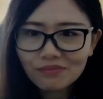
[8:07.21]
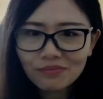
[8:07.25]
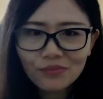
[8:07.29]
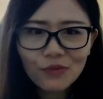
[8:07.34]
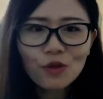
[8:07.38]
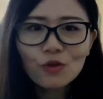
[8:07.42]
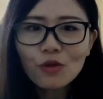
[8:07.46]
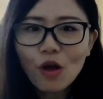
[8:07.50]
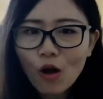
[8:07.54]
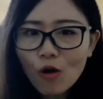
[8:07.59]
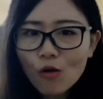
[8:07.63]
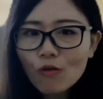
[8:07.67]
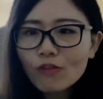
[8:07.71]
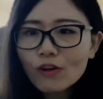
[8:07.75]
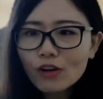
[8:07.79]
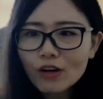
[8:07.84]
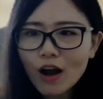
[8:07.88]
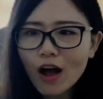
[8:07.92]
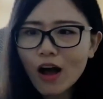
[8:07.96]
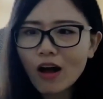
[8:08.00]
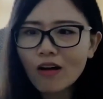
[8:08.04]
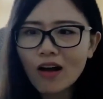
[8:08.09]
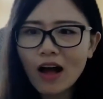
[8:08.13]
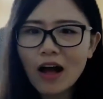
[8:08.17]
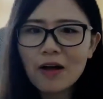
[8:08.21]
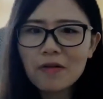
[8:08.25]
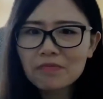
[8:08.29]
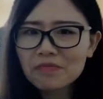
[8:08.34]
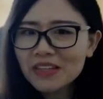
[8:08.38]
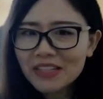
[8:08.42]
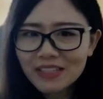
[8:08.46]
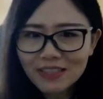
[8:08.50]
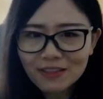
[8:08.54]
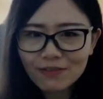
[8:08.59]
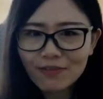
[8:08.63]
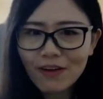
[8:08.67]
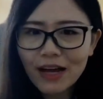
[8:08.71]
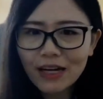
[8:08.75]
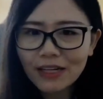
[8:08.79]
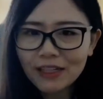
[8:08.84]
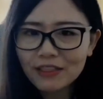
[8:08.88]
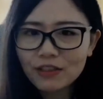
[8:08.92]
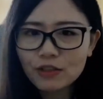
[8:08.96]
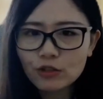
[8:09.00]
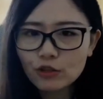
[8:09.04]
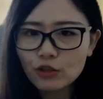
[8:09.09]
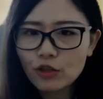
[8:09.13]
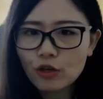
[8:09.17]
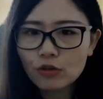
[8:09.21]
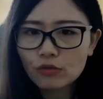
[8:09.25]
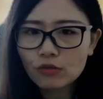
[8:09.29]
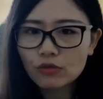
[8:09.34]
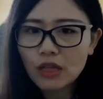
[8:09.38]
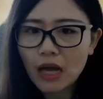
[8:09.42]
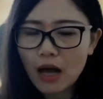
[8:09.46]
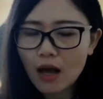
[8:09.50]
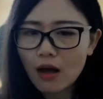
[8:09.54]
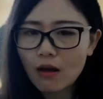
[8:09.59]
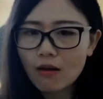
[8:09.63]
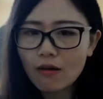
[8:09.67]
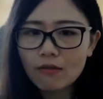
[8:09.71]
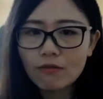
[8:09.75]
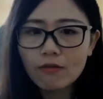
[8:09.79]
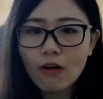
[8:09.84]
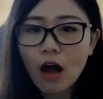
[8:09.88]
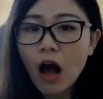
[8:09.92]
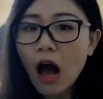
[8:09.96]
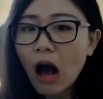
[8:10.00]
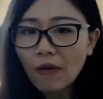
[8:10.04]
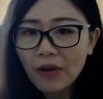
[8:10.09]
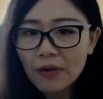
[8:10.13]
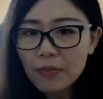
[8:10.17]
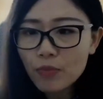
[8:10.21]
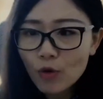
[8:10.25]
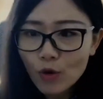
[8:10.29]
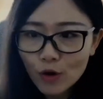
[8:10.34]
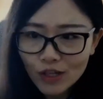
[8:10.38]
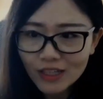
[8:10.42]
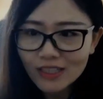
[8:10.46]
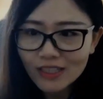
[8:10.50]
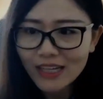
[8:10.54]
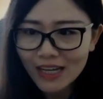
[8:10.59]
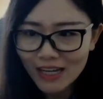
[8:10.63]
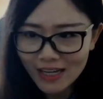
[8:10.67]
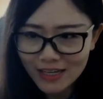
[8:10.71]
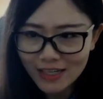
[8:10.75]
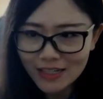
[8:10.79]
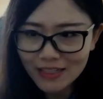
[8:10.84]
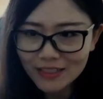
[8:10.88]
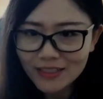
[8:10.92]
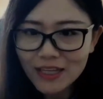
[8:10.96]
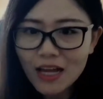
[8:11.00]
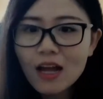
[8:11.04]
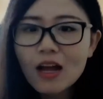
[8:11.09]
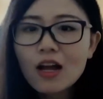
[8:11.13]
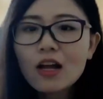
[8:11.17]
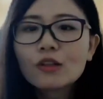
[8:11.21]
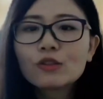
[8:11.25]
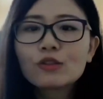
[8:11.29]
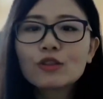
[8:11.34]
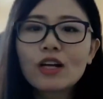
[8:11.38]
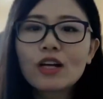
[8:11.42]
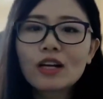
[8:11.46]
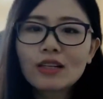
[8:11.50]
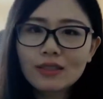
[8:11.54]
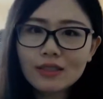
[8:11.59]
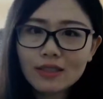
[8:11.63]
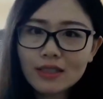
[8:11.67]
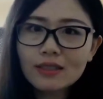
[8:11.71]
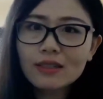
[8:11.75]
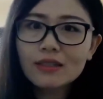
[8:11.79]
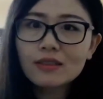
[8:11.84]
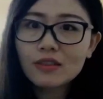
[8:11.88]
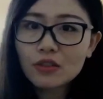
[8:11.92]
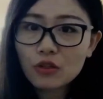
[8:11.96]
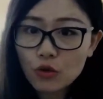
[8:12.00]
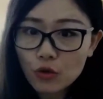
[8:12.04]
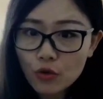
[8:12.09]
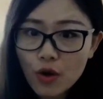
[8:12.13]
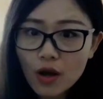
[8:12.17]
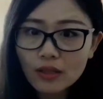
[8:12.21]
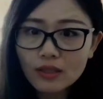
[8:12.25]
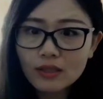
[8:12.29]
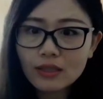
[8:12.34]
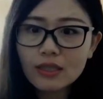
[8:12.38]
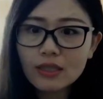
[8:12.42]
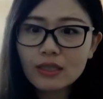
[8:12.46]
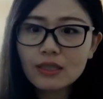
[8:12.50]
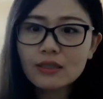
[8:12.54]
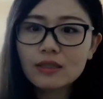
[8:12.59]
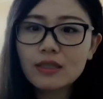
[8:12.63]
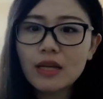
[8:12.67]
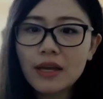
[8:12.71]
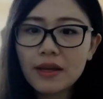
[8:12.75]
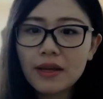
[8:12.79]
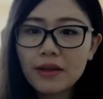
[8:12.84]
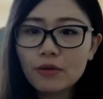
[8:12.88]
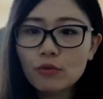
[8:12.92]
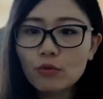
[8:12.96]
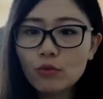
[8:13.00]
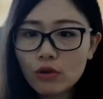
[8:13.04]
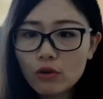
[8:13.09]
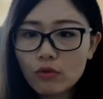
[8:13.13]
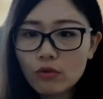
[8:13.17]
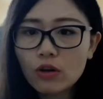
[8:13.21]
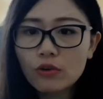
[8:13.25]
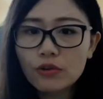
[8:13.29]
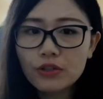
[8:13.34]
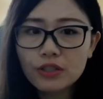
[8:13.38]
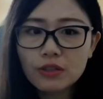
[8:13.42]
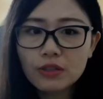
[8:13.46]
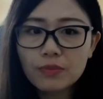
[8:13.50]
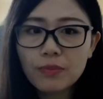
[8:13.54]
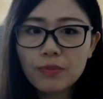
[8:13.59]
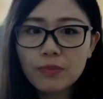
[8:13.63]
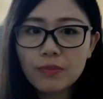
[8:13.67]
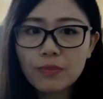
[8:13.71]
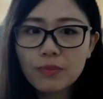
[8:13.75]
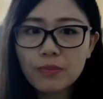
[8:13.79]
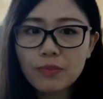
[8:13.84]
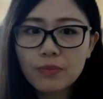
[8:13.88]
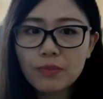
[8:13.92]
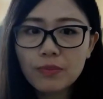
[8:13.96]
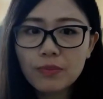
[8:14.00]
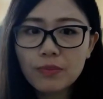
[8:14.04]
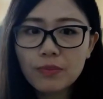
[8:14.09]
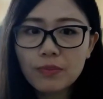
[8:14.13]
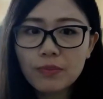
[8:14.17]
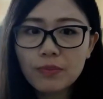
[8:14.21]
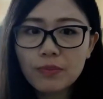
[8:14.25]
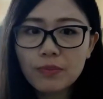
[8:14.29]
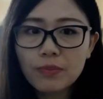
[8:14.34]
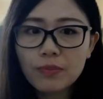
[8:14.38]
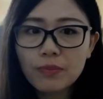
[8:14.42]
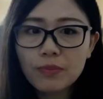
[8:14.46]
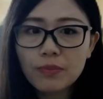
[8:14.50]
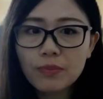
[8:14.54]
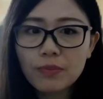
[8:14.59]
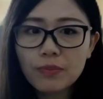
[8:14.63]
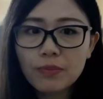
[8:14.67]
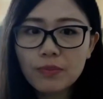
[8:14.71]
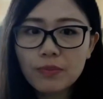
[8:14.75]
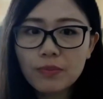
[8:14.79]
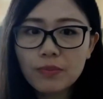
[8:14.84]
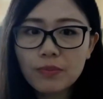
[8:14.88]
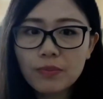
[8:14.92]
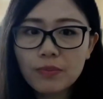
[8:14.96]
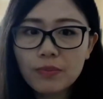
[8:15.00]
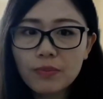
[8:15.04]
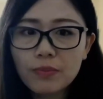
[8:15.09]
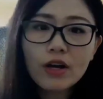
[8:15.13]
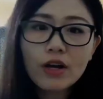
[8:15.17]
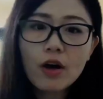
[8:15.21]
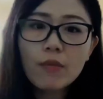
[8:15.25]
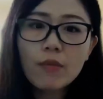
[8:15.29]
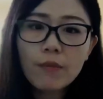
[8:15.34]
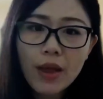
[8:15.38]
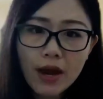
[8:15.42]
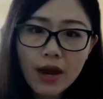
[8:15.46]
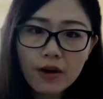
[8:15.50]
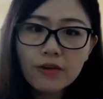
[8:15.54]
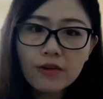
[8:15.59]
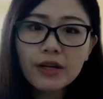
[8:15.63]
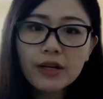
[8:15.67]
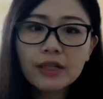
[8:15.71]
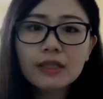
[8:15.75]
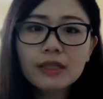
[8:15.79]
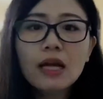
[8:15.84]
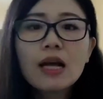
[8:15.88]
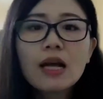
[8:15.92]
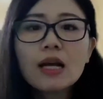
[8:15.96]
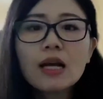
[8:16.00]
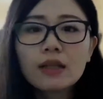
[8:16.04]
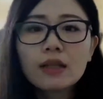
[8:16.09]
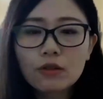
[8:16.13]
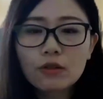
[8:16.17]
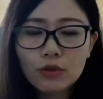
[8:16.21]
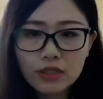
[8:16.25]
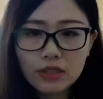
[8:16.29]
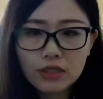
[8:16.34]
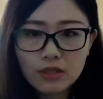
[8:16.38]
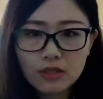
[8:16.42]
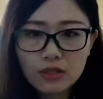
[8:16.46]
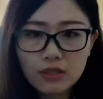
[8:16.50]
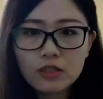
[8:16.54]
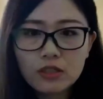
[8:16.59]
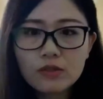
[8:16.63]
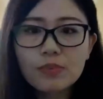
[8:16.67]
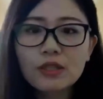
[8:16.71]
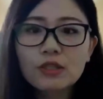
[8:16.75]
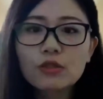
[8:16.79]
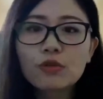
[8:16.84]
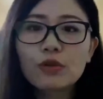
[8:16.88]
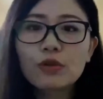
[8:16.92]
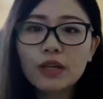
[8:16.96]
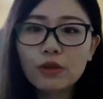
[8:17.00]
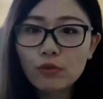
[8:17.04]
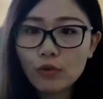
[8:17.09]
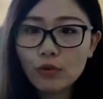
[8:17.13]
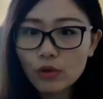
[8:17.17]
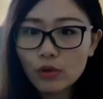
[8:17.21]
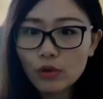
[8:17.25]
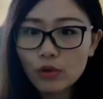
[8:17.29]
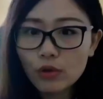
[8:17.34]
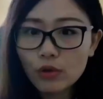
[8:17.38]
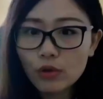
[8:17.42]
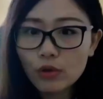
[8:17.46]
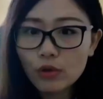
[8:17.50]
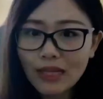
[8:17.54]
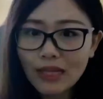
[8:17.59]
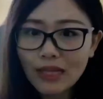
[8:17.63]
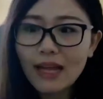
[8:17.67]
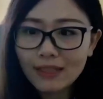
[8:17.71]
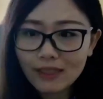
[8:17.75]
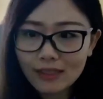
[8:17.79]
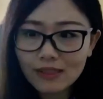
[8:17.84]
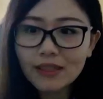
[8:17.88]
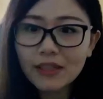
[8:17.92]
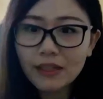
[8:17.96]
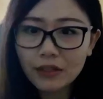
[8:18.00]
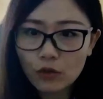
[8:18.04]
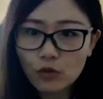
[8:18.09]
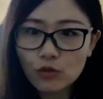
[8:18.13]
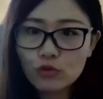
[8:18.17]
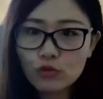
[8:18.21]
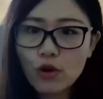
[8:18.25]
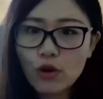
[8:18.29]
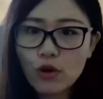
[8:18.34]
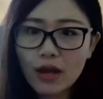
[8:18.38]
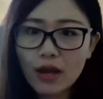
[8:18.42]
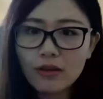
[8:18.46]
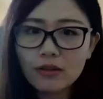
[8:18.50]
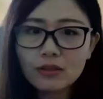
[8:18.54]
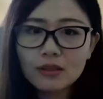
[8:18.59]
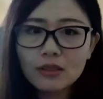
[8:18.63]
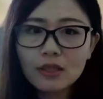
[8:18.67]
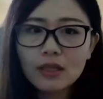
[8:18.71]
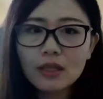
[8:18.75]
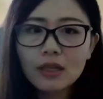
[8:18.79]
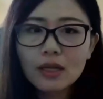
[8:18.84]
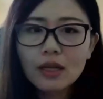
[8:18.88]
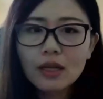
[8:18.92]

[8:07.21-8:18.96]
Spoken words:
And overall, these findings showed how important it is to consider the nuances in real-world response rate calculations when comparing the results between real-world and clinical trials.